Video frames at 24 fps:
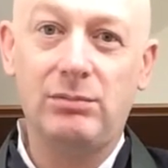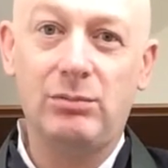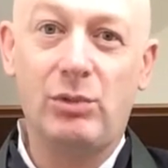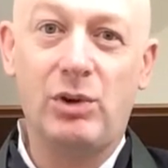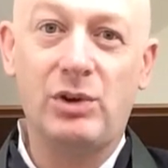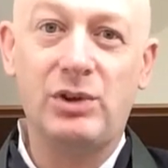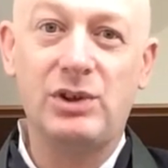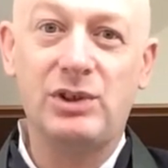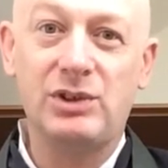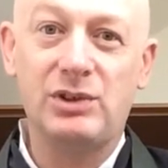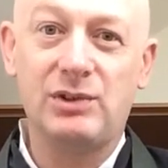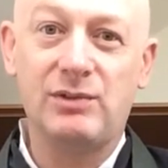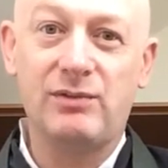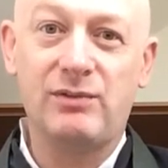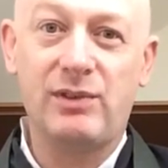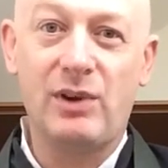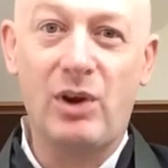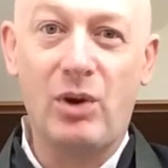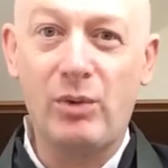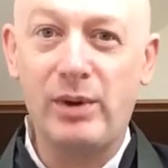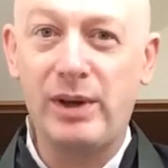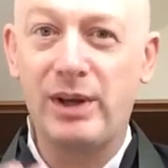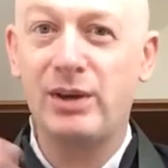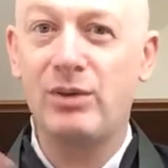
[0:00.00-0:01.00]

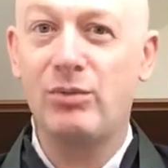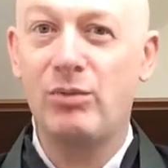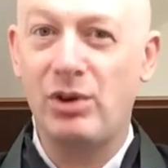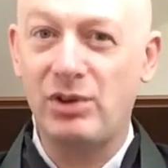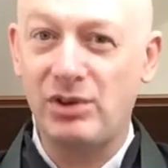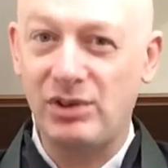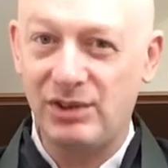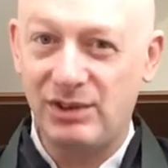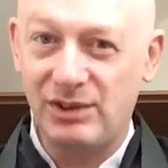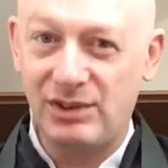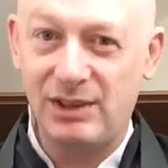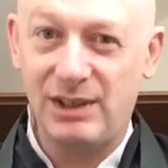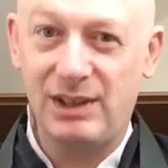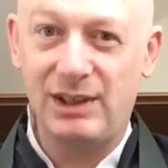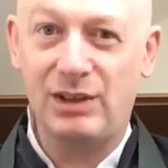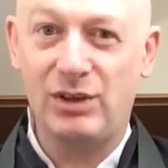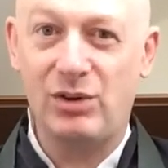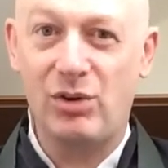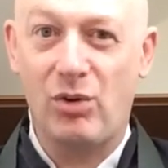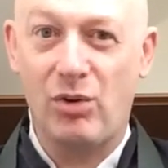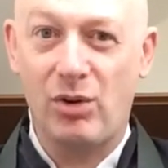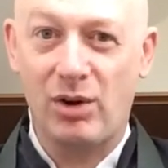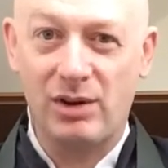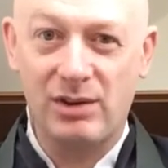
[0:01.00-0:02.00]
flowing, what is in
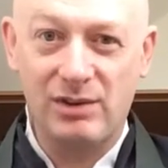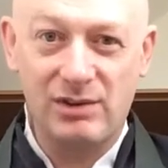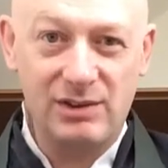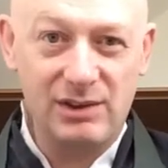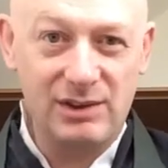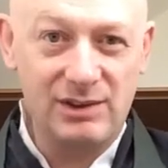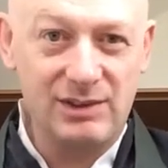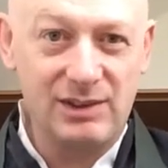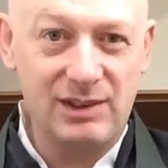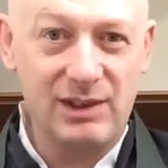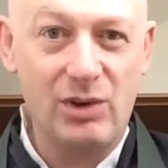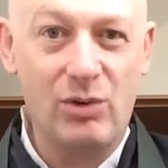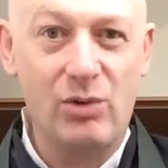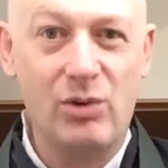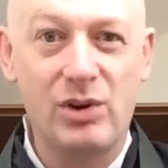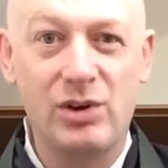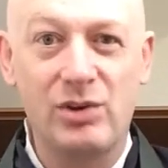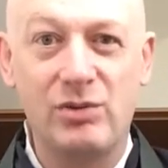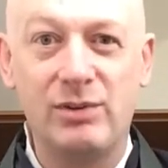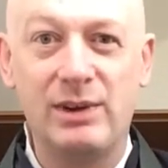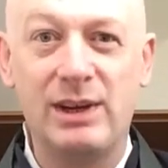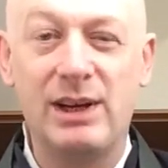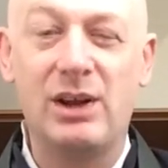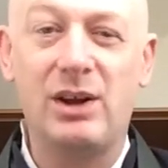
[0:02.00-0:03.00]
course, is the
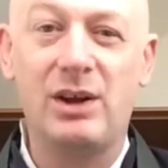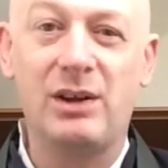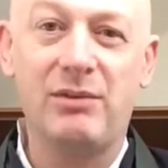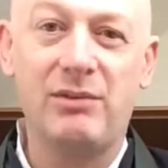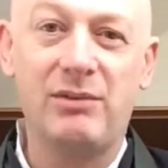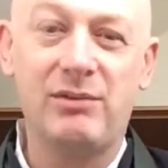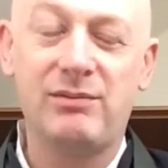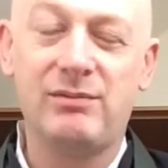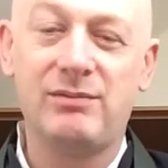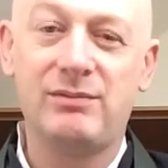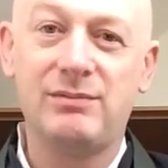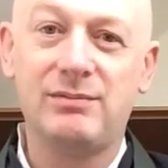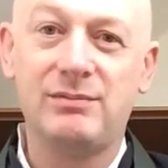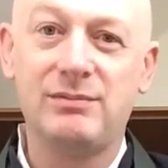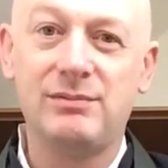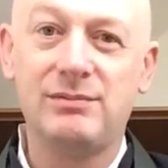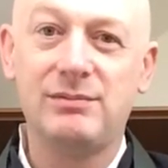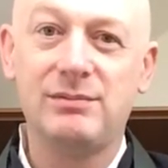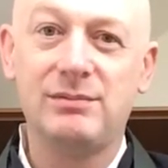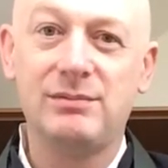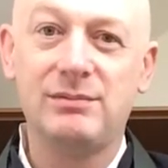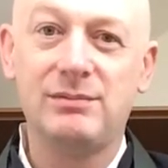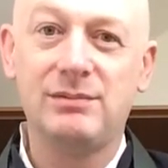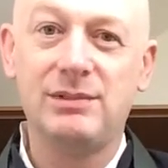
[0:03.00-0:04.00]
ordinary
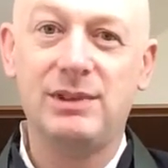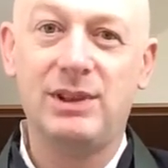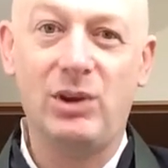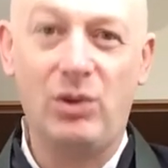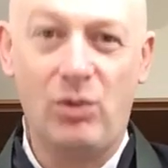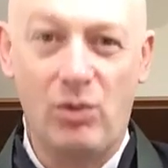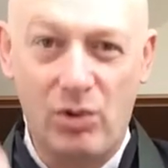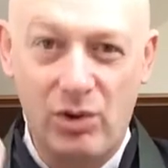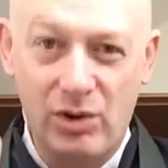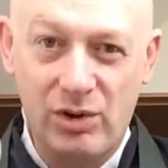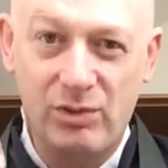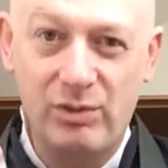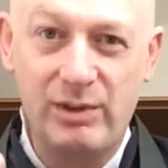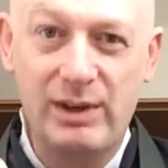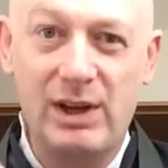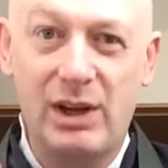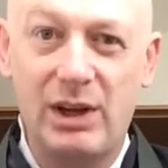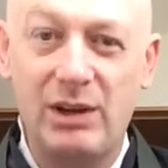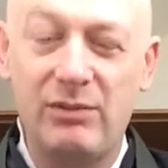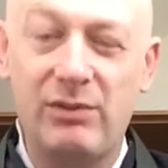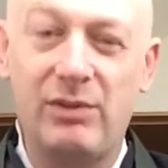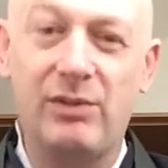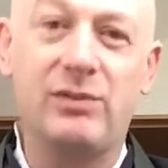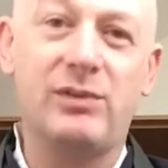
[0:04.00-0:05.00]

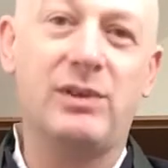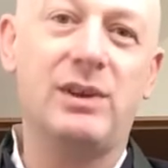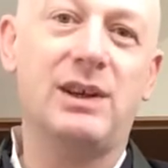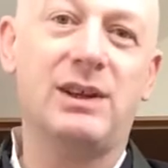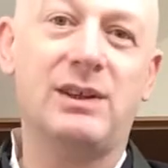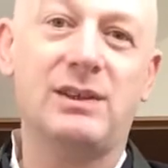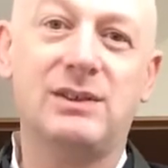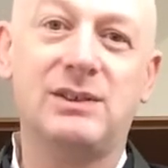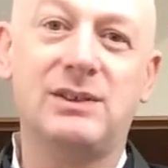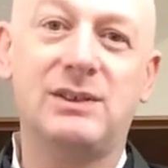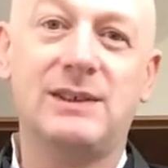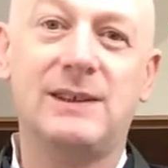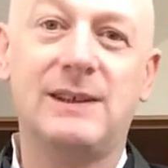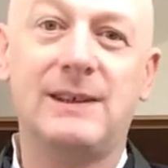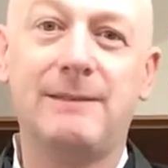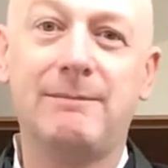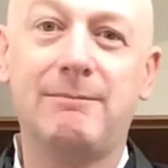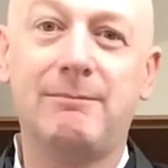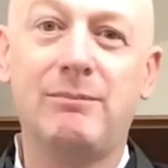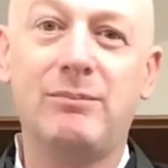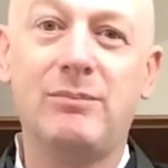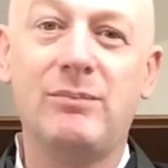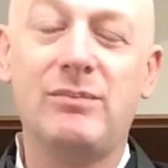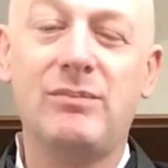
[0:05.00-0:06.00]
life of things
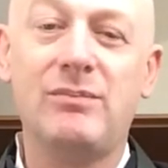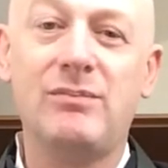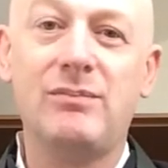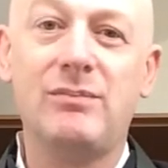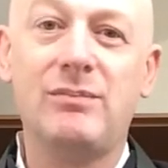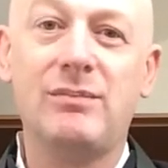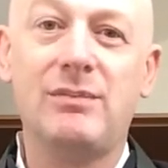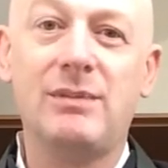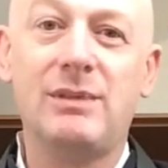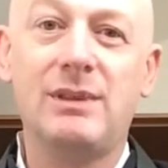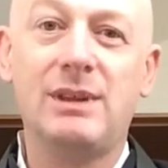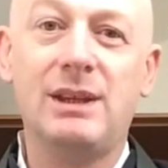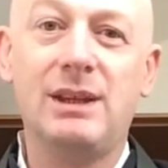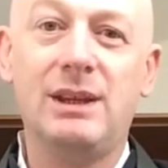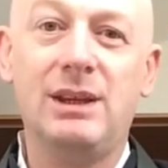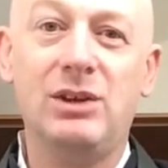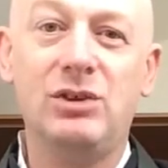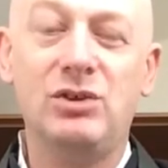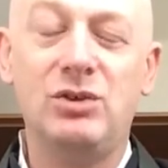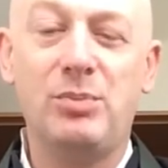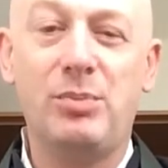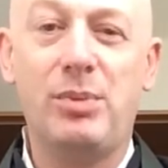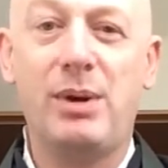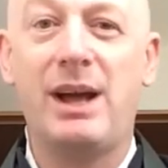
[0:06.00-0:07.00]

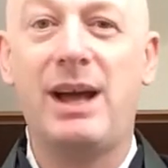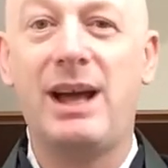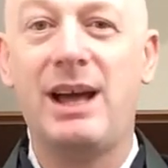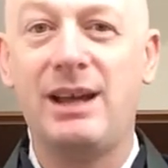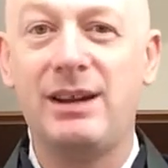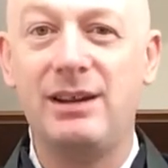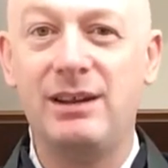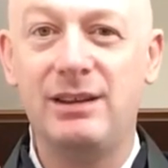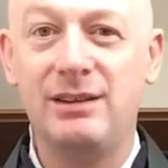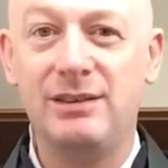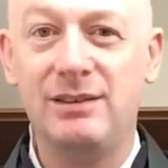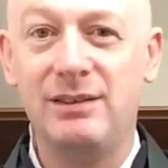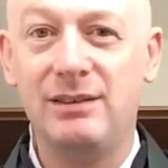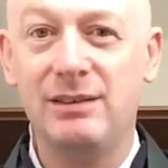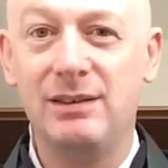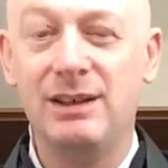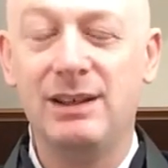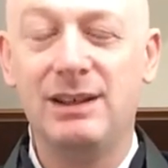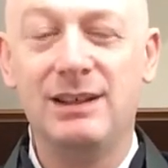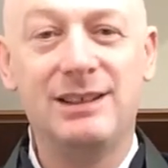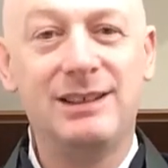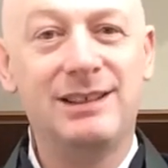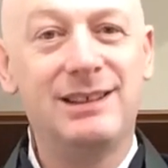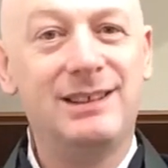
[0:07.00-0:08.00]
in Japan,
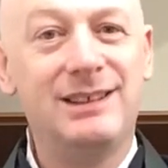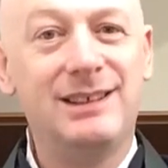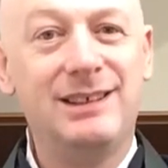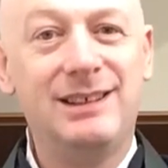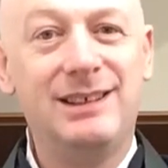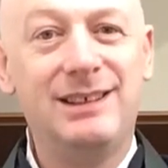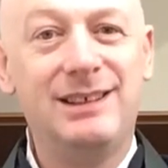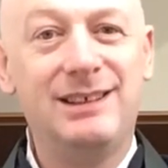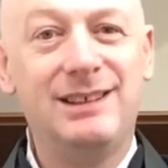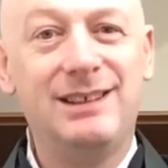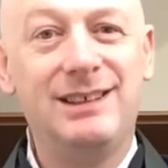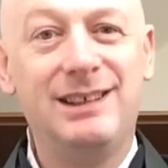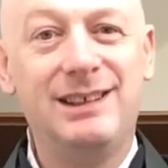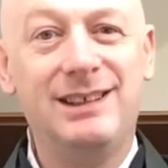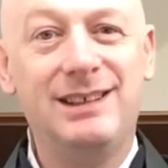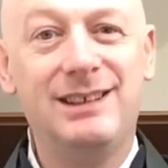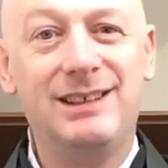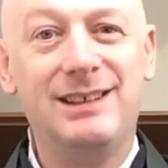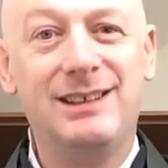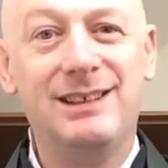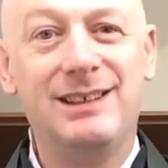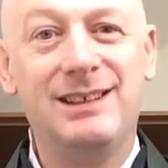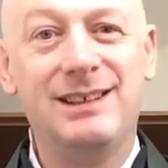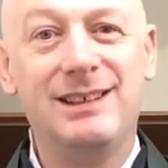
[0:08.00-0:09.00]

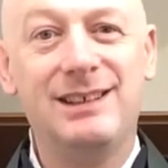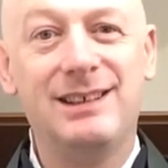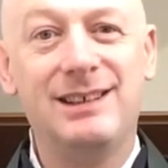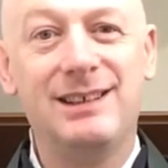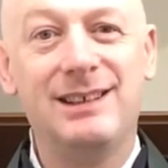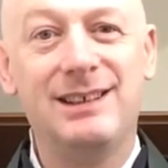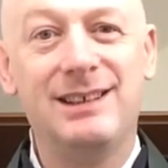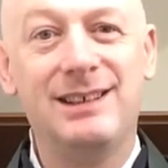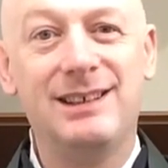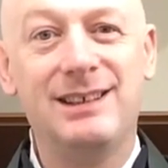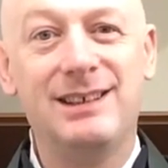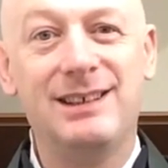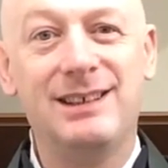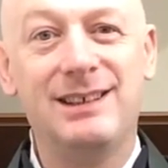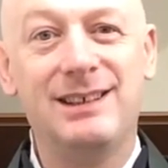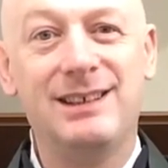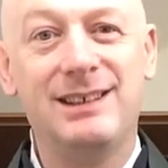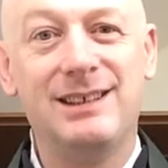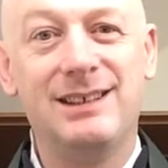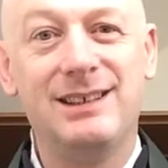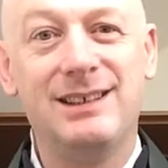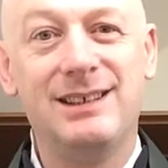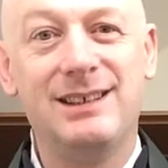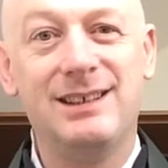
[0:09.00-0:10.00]

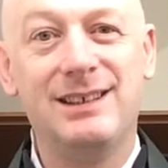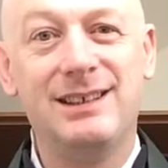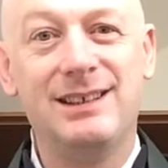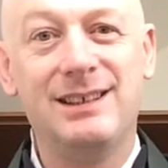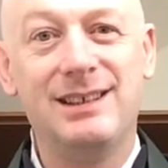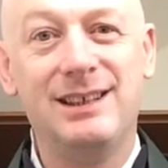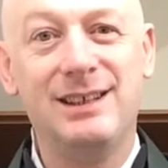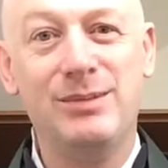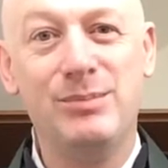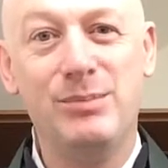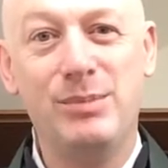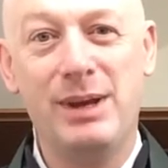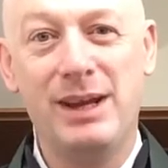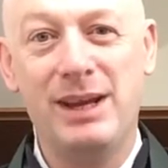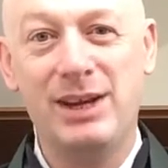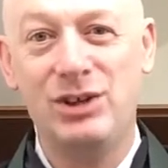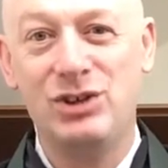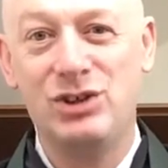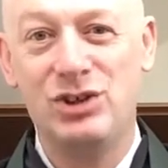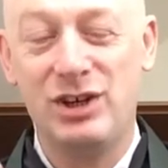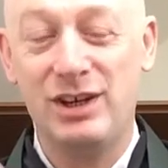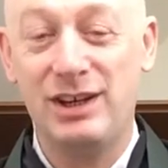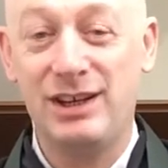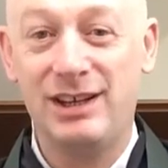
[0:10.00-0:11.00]
in
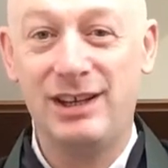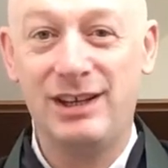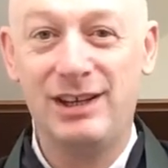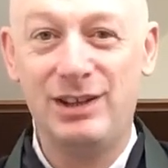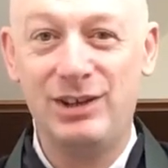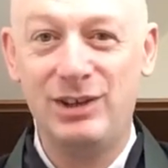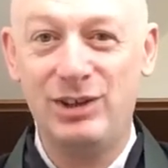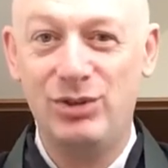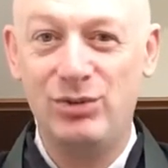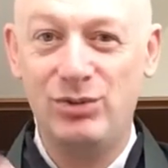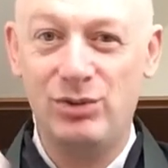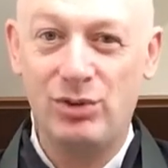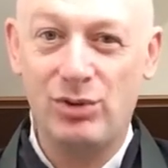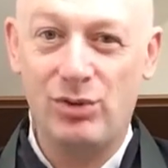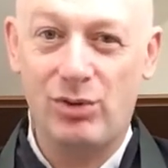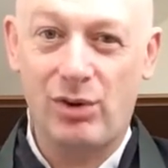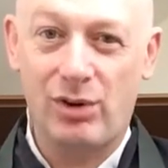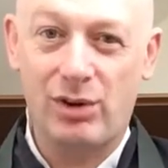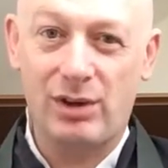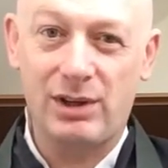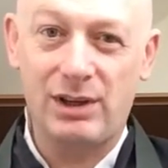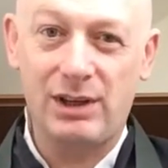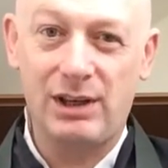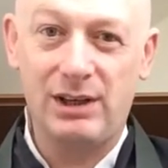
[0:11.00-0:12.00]
Beijing, in New
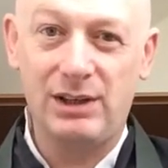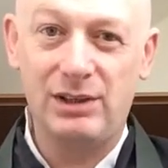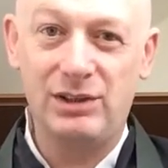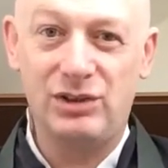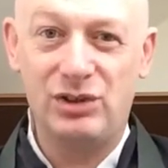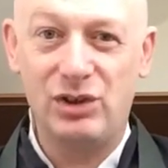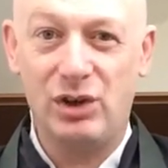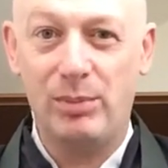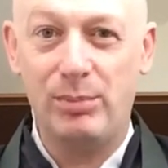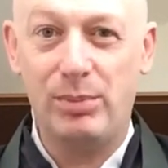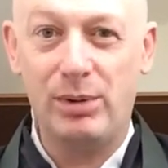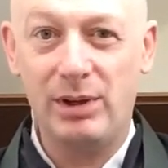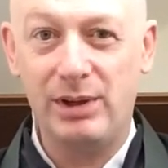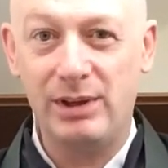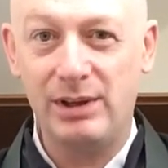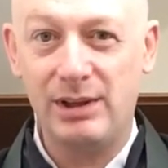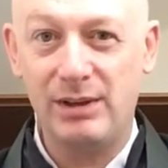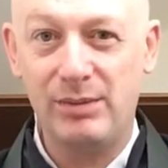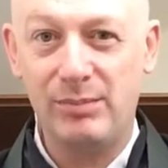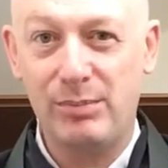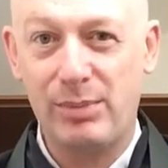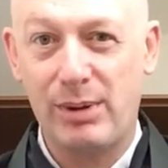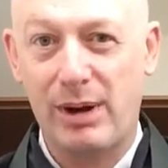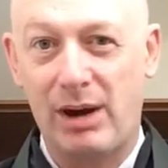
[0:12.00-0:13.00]
York, in Dublin,
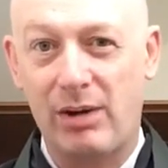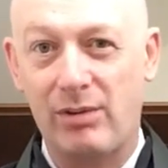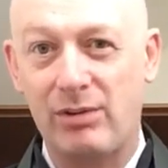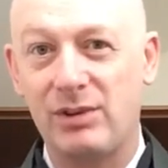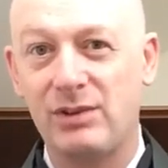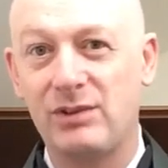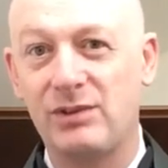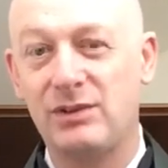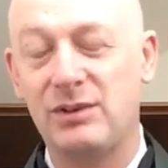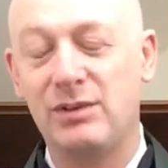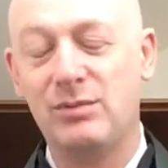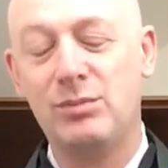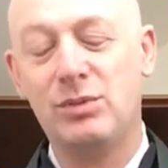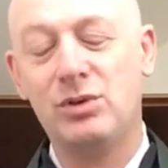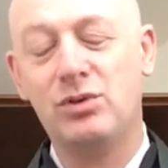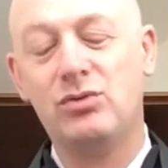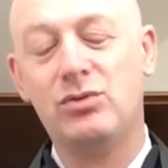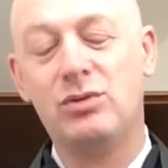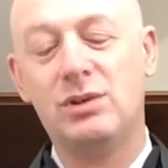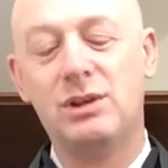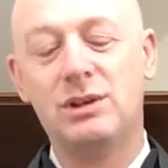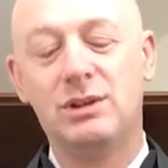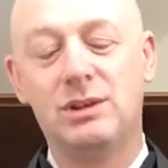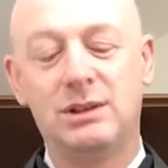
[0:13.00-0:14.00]
in Paris, in
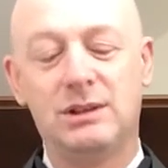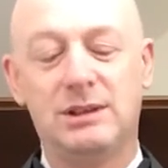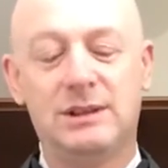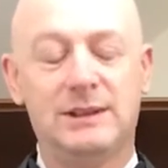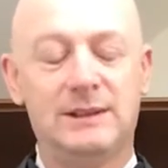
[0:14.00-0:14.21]
Madrid.